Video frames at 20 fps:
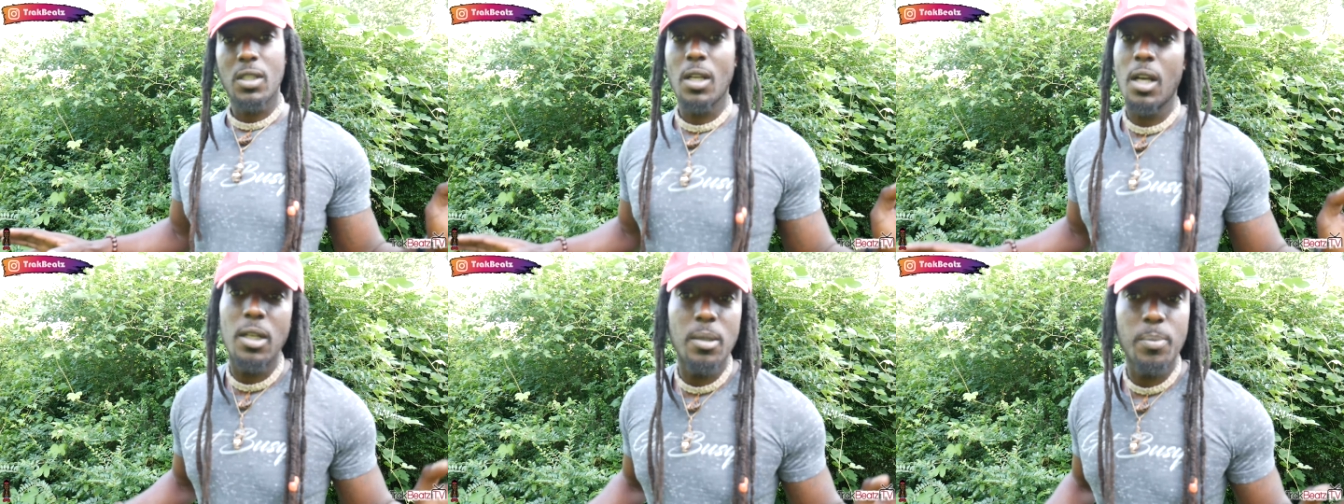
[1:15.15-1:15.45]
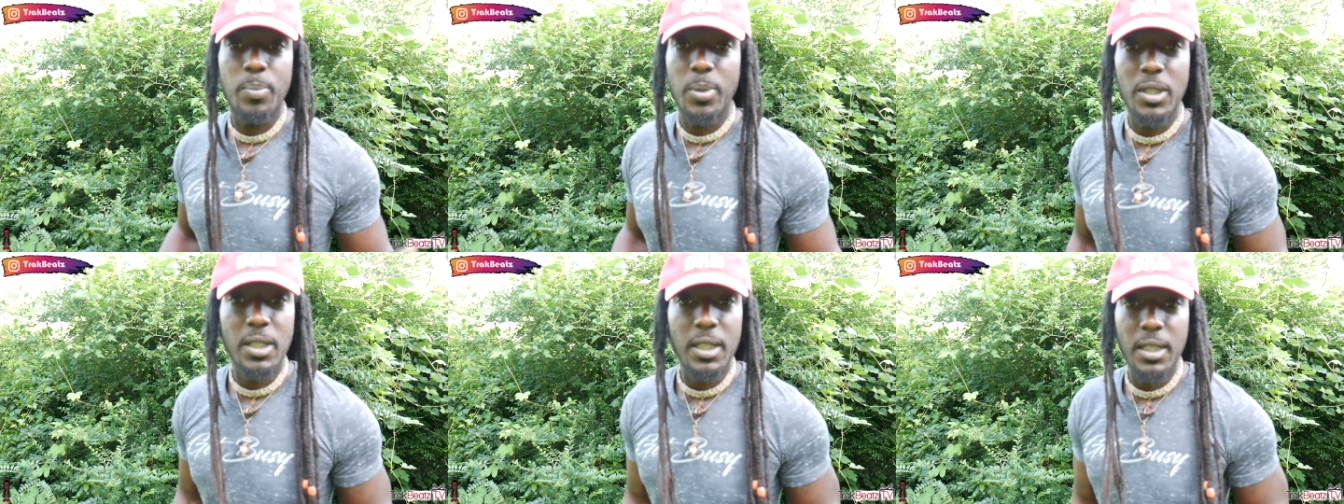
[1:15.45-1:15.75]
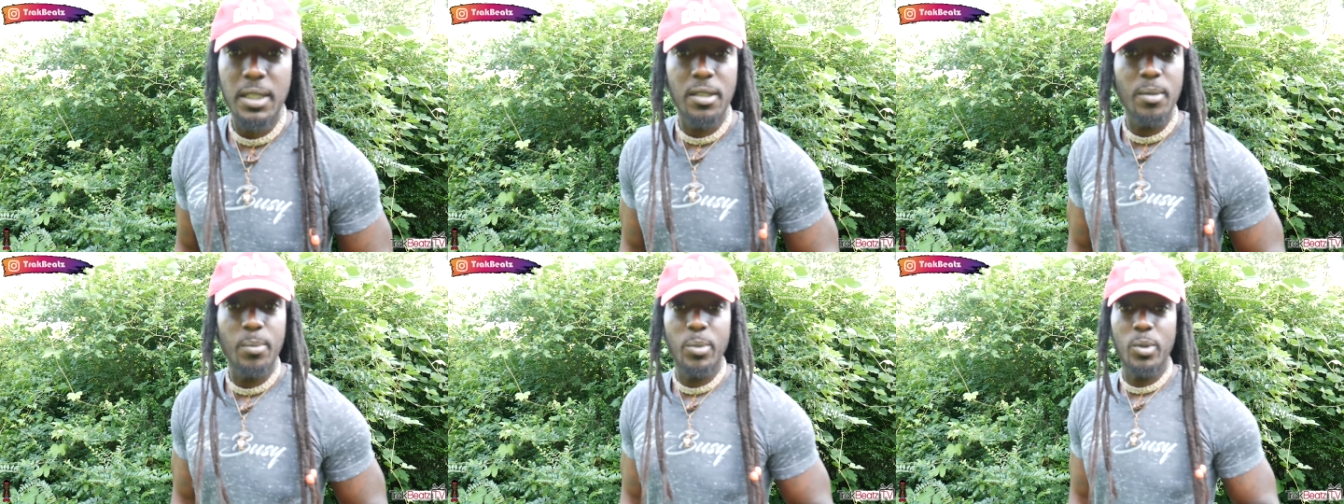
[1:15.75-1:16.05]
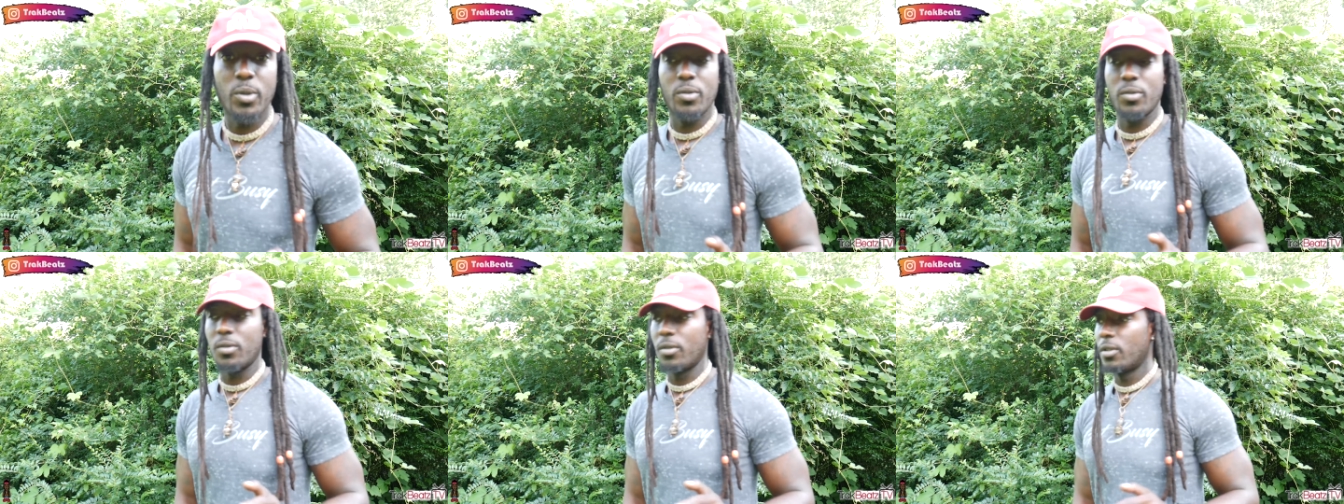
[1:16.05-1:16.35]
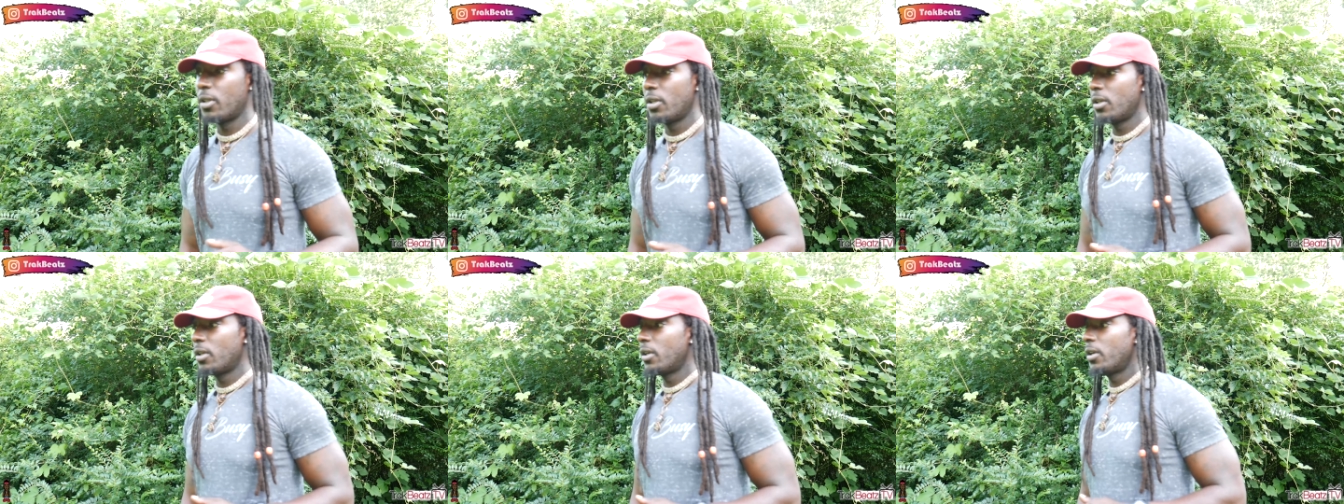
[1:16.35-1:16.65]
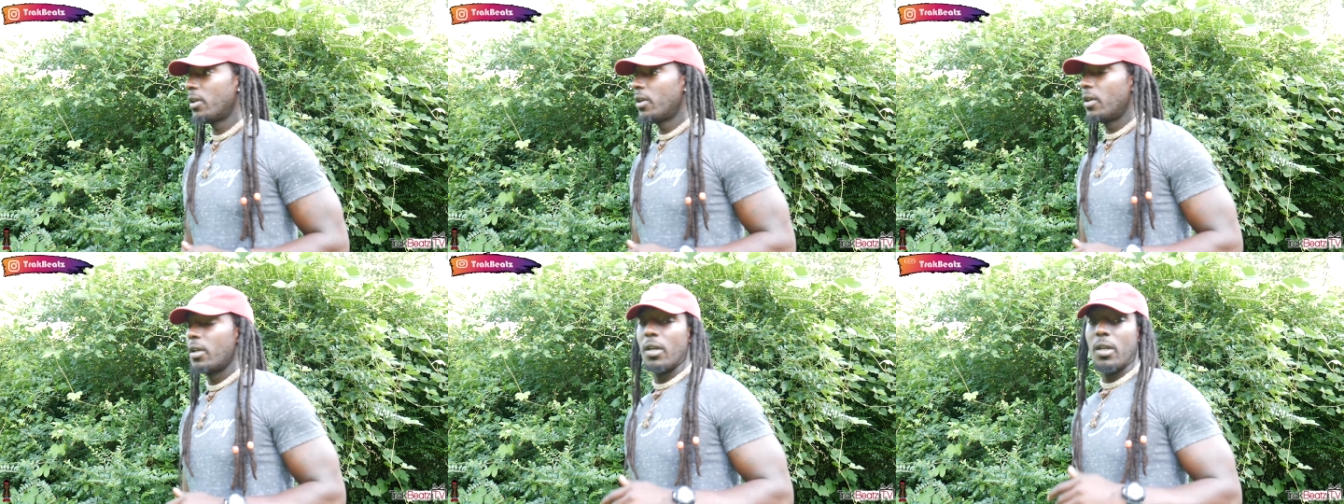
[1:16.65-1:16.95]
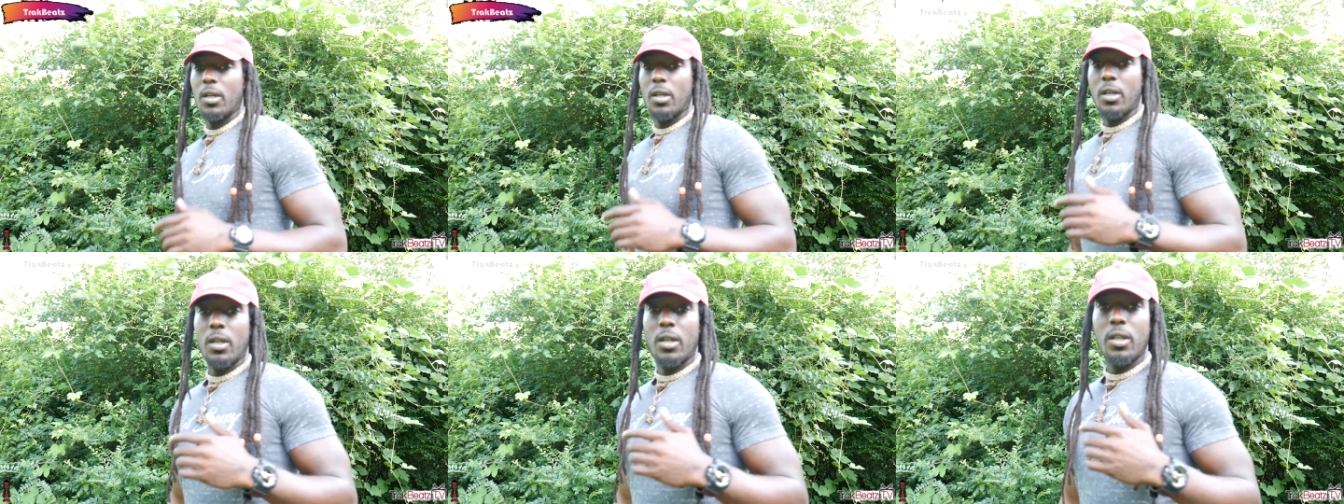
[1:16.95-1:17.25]
unpredictable.
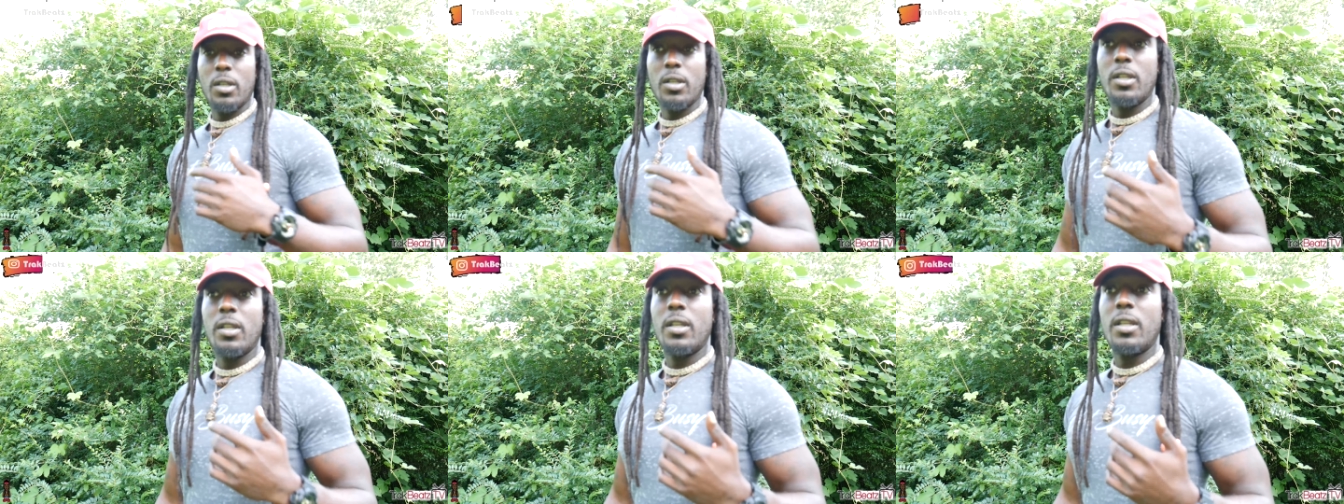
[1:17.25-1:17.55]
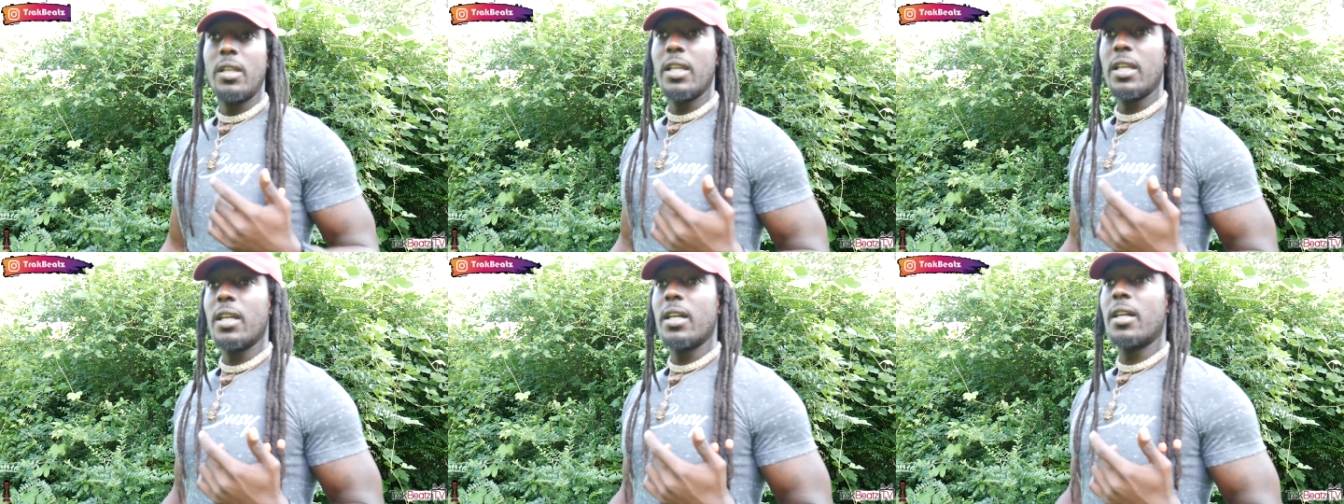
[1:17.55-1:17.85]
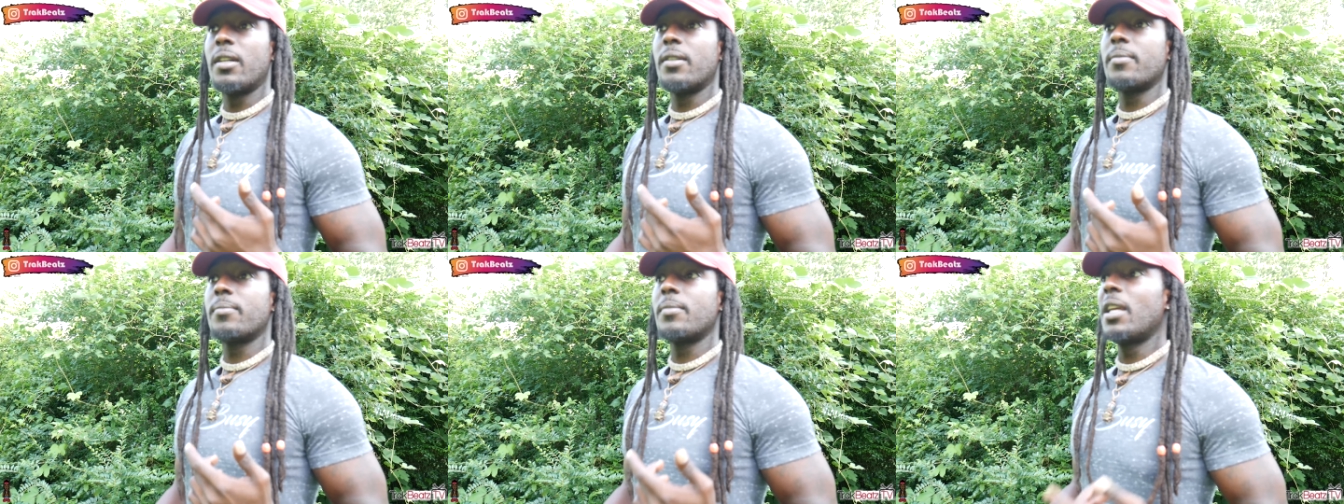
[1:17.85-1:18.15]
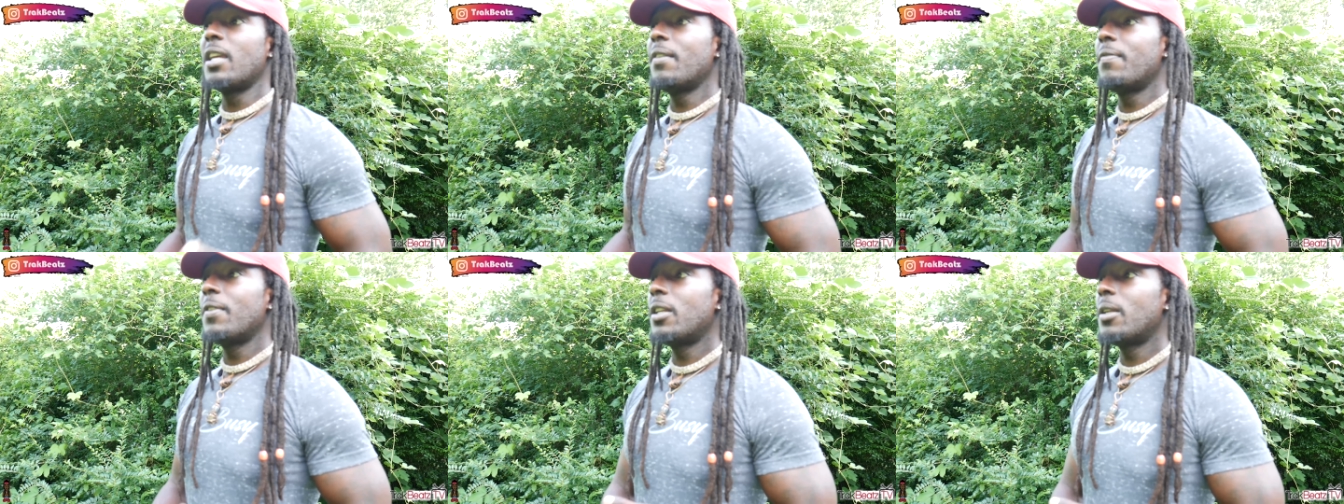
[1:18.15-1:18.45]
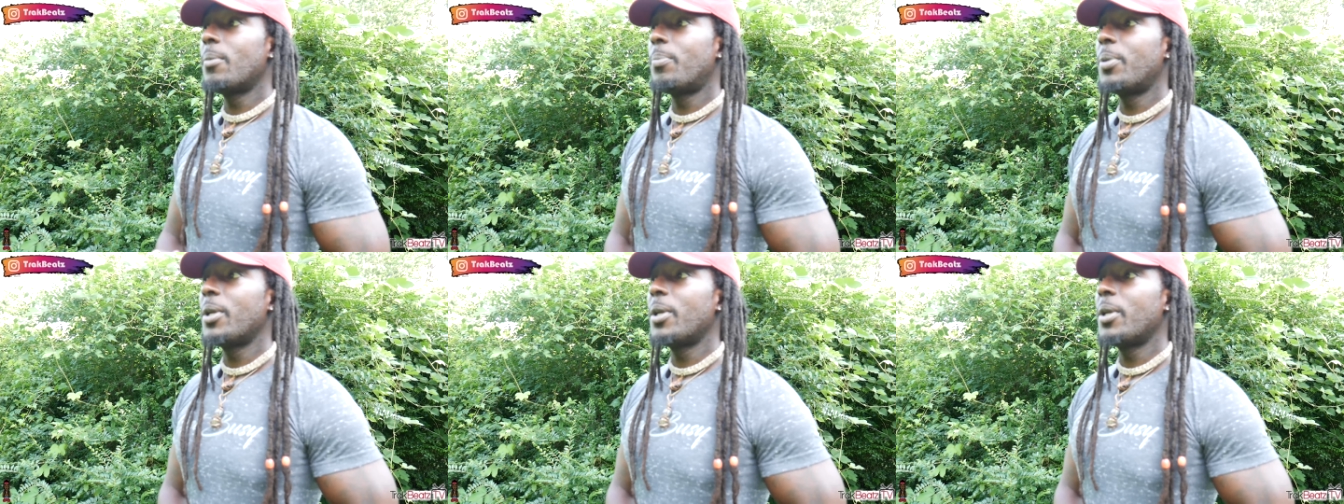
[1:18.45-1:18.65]
Even the